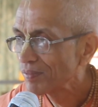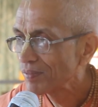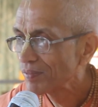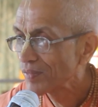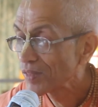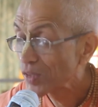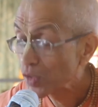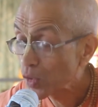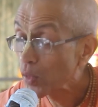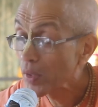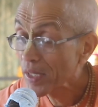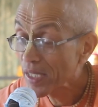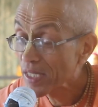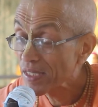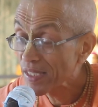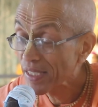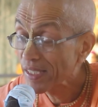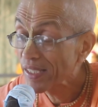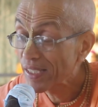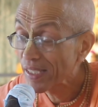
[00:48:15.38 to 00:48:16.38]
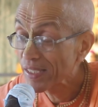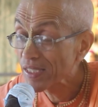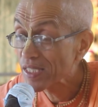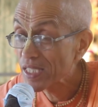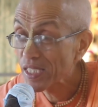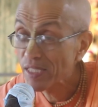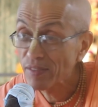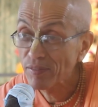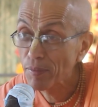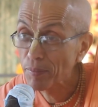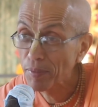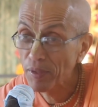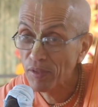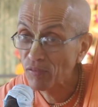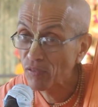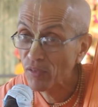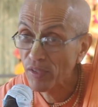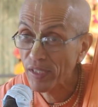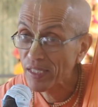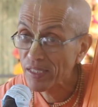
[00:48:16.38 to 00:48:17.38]
So it is inconceivable
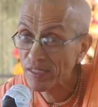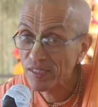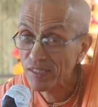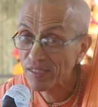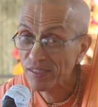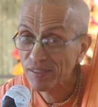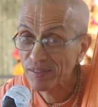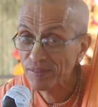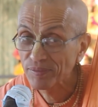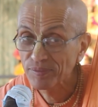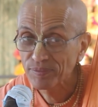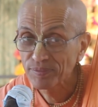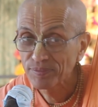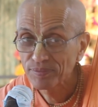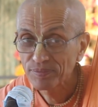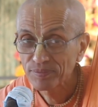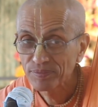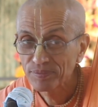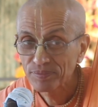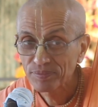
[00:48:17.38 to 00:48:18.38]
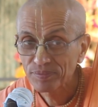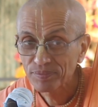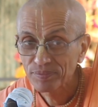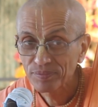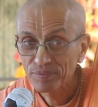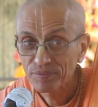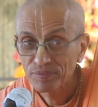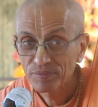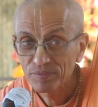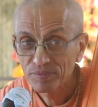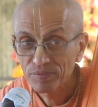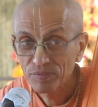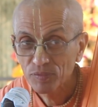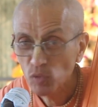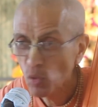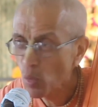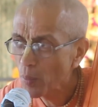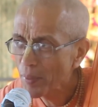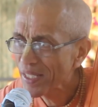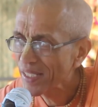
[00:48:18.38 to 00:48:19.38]
for us.
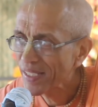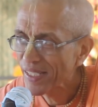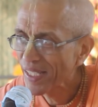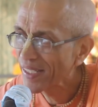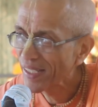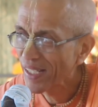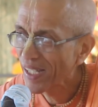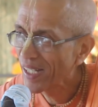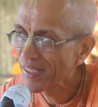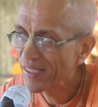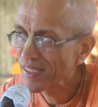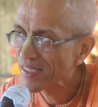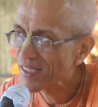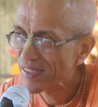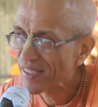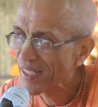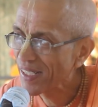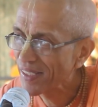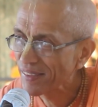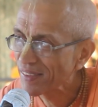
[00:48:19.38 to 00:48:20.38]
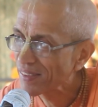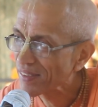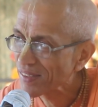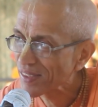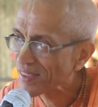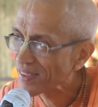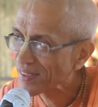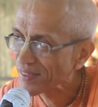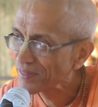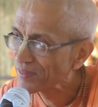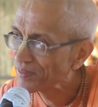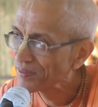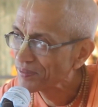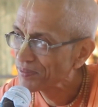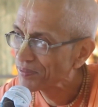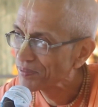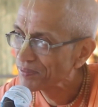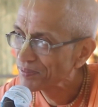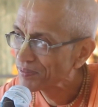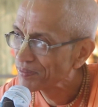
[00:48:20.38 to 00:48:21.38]
Nobody can understand this.
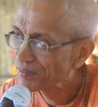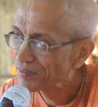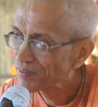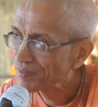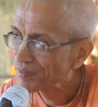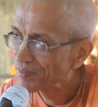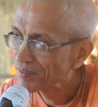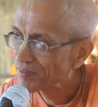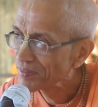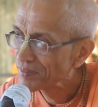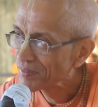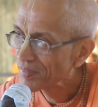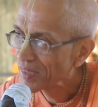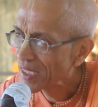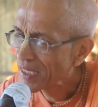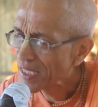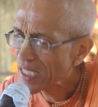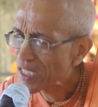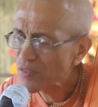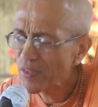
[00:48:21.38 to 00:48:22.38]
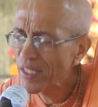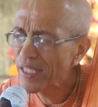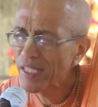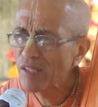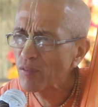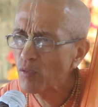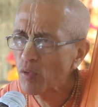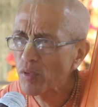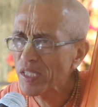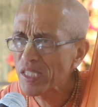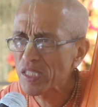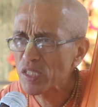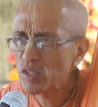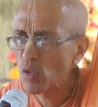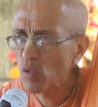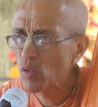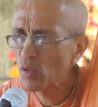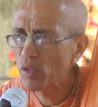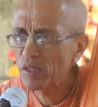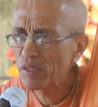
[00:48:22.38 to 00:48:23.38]
That's why devotees
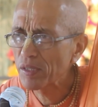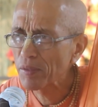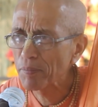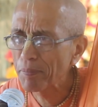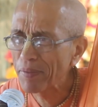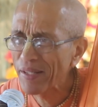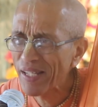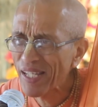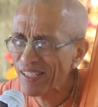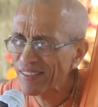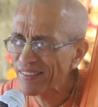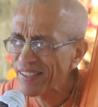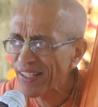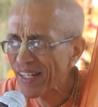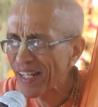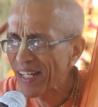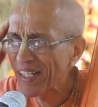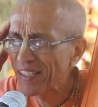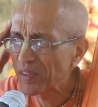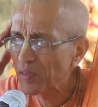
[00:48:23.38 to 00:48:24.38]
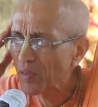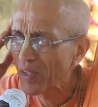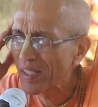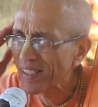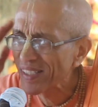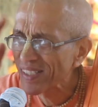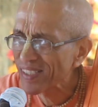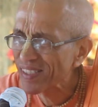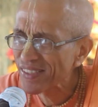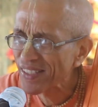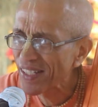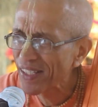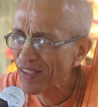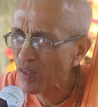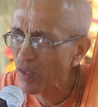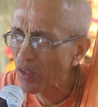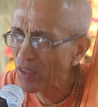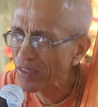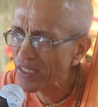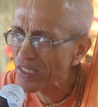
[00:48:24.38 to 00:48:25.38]
don't break their head to understand
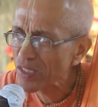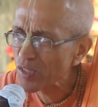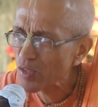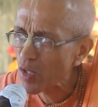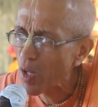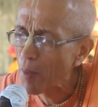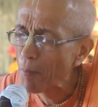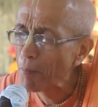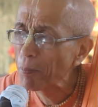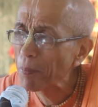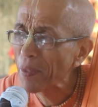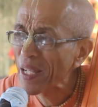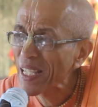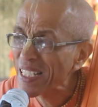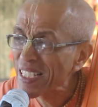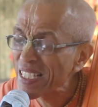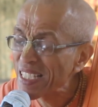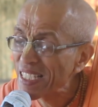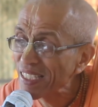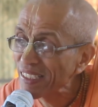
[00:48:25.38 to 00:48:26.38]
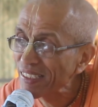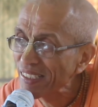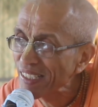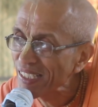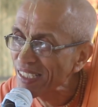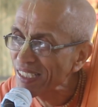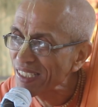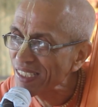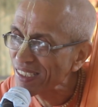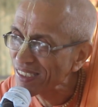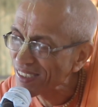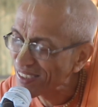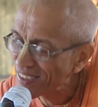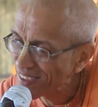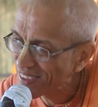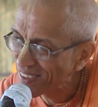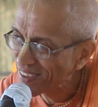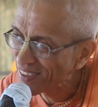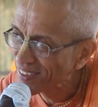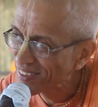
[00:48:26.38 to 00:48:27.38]
all these
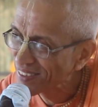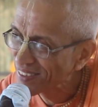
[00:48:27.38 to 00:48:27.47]
complexities.